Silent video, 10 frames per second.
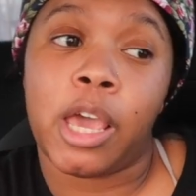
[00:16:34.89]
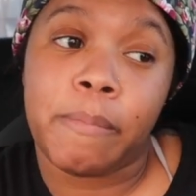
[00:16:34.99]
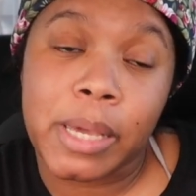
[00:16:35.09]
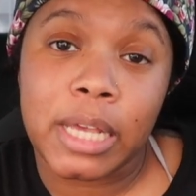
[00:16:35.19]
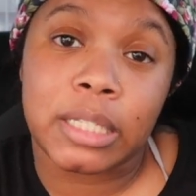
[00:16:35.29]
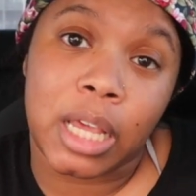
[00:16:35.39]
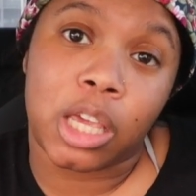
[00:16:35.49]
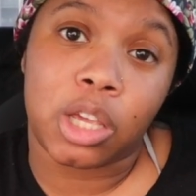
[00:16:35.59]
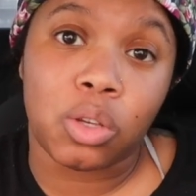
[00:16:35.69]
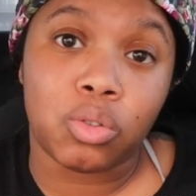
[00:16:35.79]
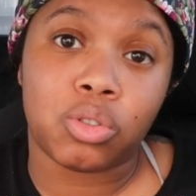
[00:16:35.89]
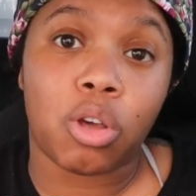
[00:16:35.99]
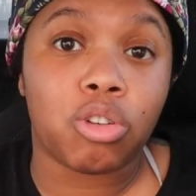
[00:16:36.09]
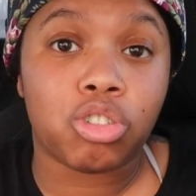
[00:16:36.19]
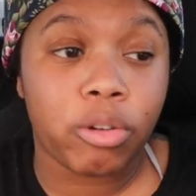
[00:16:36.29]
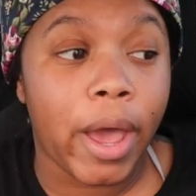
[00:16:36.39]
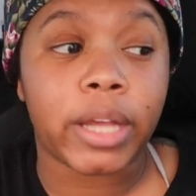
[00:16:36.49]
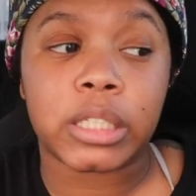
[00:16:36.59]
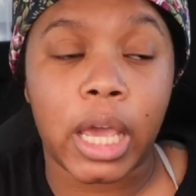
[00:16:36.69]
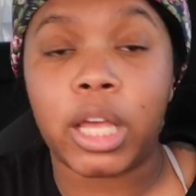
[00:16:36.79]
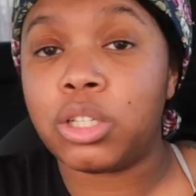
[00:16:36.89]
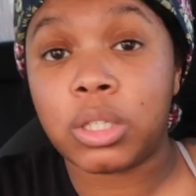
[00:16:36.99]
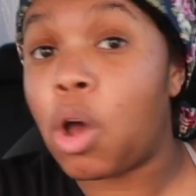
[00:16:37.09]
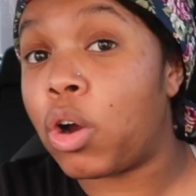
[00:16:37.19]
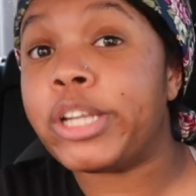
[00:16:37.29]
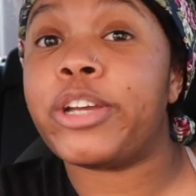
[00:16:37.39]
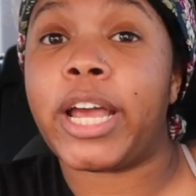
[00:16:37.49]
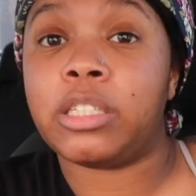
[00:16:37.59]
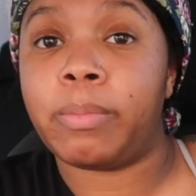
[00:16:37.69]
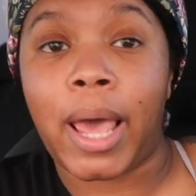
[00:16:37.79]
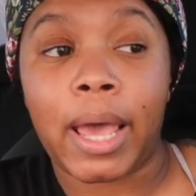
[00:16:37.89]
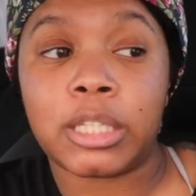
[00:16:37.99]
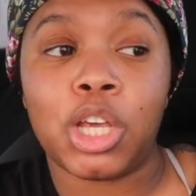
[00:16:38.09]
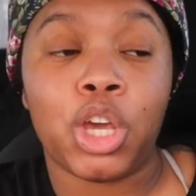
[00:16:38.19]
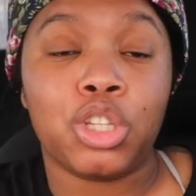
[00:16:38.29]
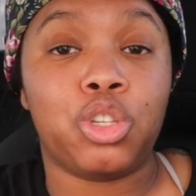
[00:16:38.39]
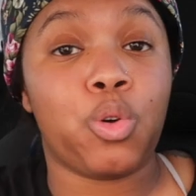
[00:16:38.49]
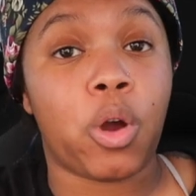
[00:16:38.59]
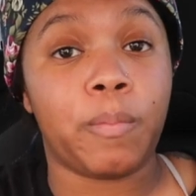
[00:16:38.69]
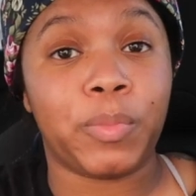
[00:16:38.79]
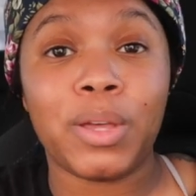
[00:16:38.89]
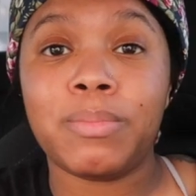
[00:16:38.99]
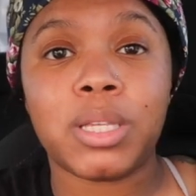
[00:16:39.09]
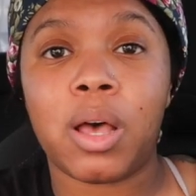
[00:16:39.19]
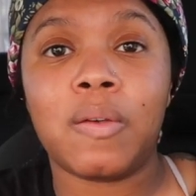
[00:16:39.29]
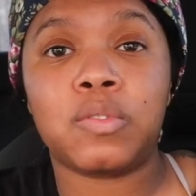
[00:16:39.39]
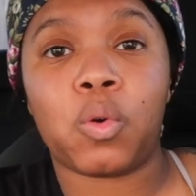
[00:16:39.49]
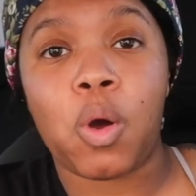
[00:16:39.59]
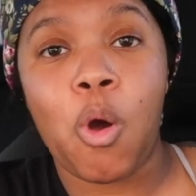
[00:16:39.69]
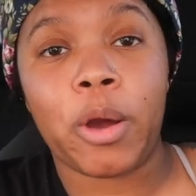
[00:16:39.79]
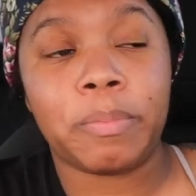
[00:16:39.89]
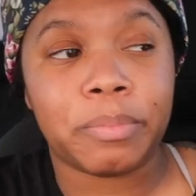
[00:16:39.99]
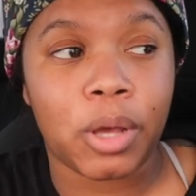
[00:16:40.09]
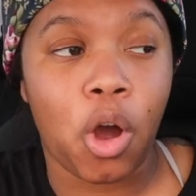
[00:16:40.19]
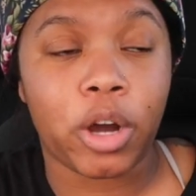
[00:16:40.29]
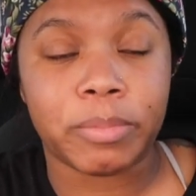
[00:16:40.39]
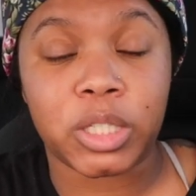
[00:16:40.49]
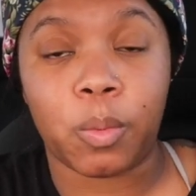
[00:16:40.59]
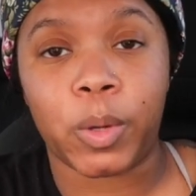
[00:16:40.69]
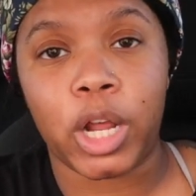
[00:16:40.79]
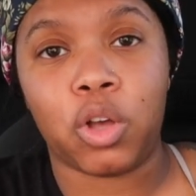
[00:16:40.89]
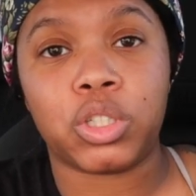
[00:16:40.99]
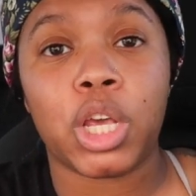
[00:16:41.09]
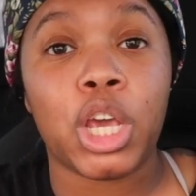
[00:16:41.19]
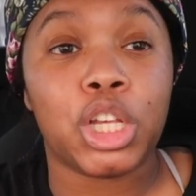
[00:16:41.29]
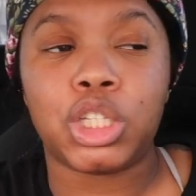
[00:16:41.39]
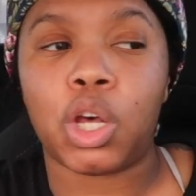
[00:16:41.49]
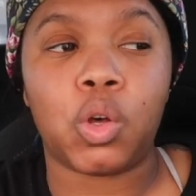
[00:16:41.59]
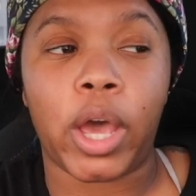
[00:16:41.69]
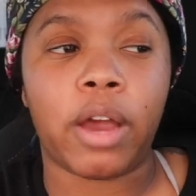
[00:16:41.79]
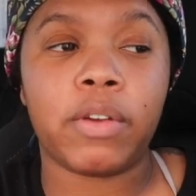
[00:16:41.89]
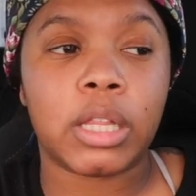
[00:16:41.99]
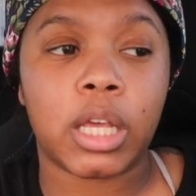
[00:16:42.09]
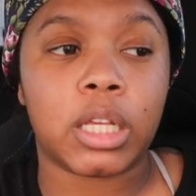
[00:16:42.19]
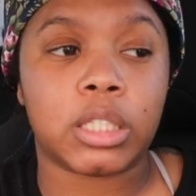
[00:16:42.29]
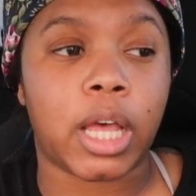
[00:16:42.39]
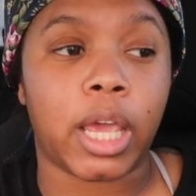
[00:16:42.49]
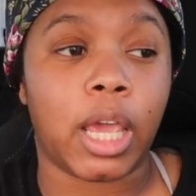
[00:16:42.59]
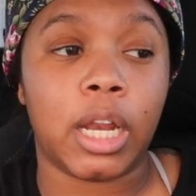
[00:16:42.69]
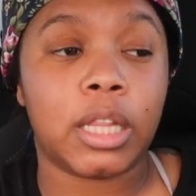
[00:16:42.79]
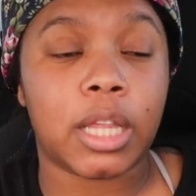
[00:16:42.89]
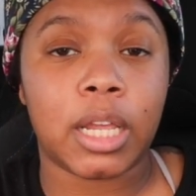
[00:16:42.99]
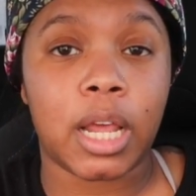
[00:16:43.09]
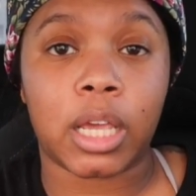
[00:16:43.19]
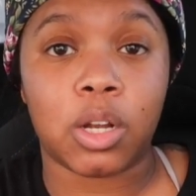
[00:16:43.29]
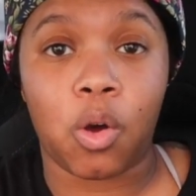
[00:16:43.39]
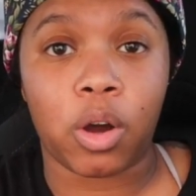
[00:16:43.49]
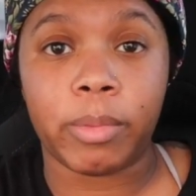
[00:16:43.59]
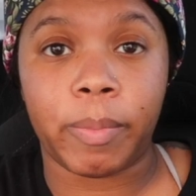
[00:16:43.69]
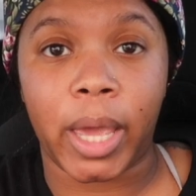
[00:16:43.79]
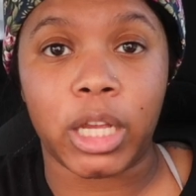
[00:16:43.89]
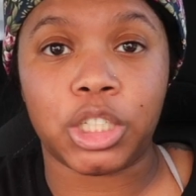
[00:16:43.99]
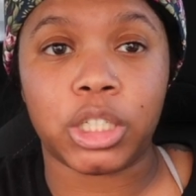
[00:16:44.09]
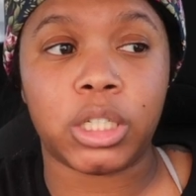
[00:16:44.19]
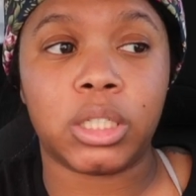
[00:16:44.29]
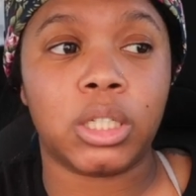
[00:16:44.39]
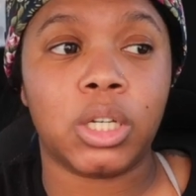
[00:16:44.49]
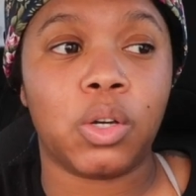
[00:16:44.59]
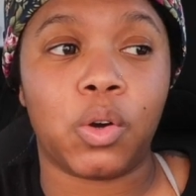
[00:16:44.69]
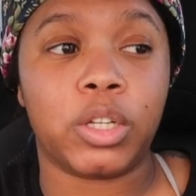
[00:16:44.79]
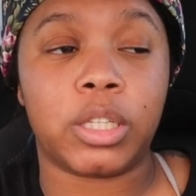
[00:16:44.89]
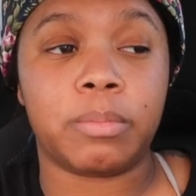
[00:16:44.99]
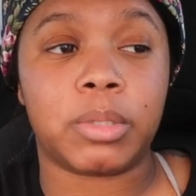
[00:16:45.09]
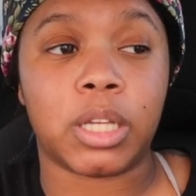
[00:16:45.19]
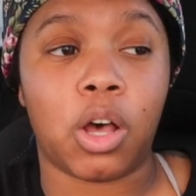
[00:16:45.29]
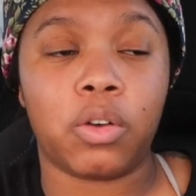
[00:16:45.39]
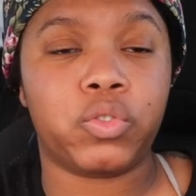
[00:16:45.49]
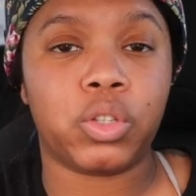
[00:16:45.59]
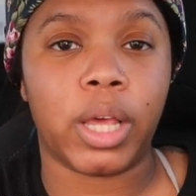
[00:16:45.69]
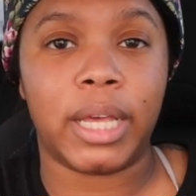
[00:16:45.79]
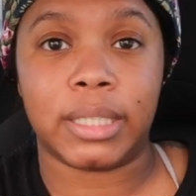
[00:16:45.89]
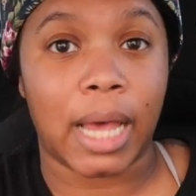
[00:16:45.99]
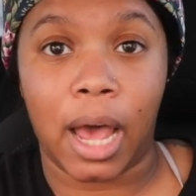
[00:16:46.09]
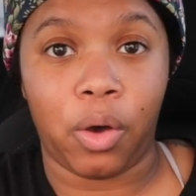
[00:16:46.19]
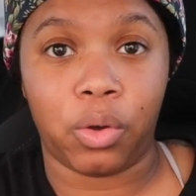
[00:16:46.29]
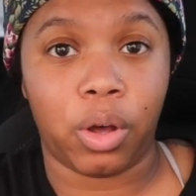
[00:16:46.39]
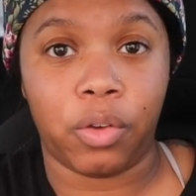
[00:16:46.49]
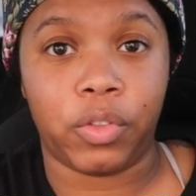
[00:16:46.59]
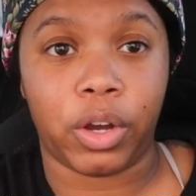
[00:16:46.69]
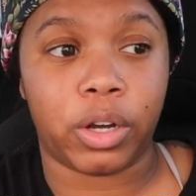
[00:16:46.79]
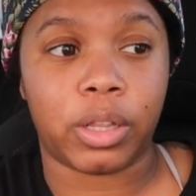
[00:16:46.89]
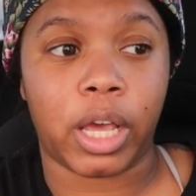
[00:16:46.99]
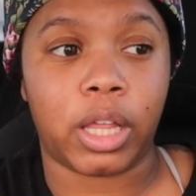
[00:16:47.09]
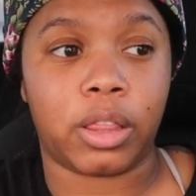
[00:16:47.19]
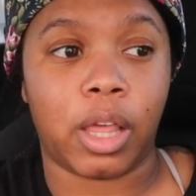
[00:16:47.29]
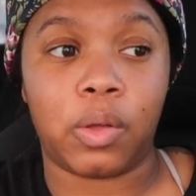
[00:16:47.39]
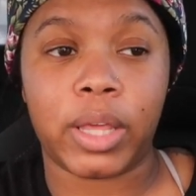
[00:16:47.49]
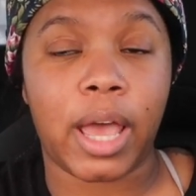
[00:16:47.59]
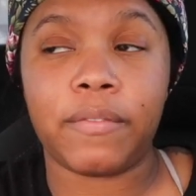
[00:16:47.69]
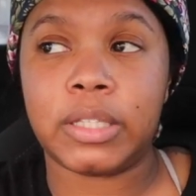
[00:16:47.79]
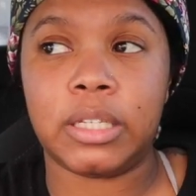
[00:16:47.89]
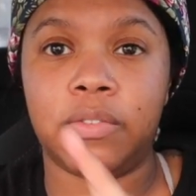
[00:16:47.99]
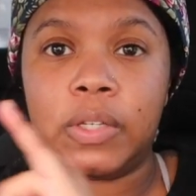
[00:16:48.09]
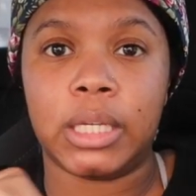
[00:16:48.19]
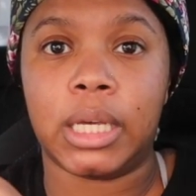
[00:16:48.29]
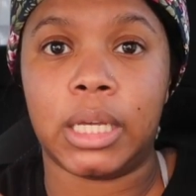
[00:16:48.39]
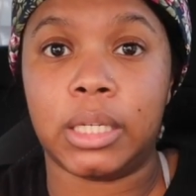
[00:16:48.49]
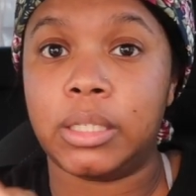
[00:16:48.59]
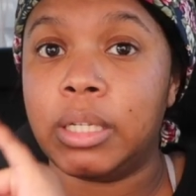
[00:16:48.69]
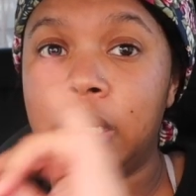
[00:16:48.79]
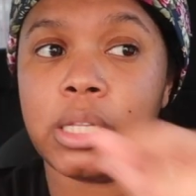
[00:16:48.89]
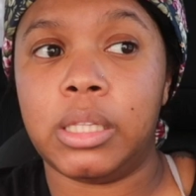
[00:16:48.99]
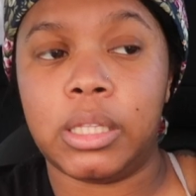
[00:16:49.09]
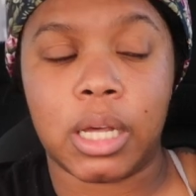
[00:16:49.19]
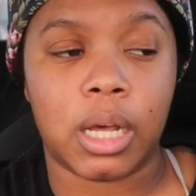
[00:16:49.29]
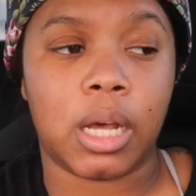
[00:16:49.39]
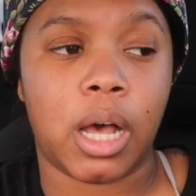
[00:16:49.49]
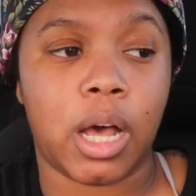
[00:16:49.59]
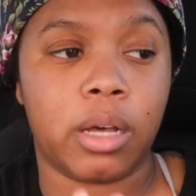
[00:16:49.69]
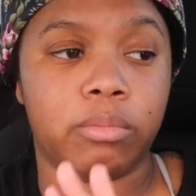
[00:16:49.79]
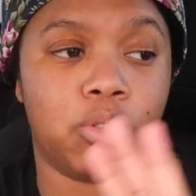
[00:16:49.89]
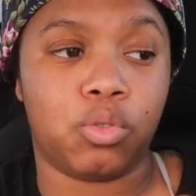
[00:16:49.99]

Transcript: because they can use those trash cans or trash bags to harm themselves or harm harm someone else so everything is like anything that can harm a patient or themselves is out of there like they only have a tv in the um,